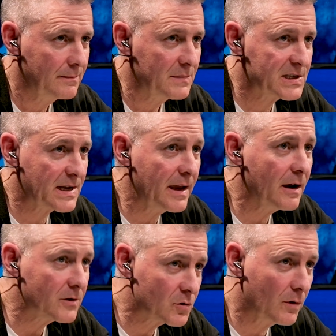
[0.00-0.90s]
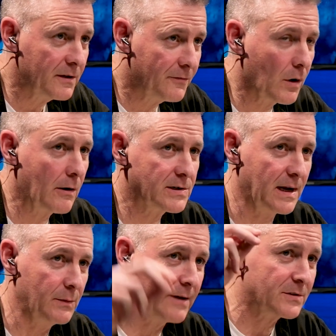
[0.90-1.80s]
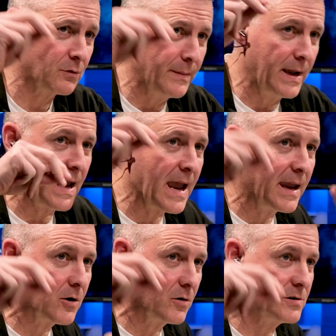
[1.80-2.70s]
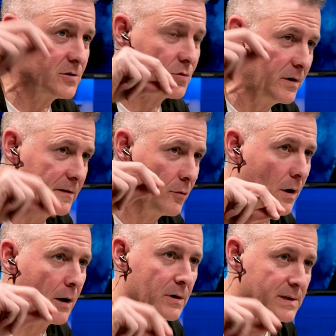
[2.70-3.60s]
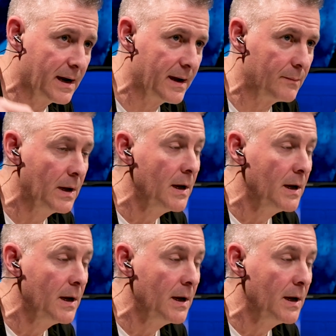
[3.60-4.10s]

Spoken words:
Stay on 24-hour time. You have to remain anchored to 24-hour time.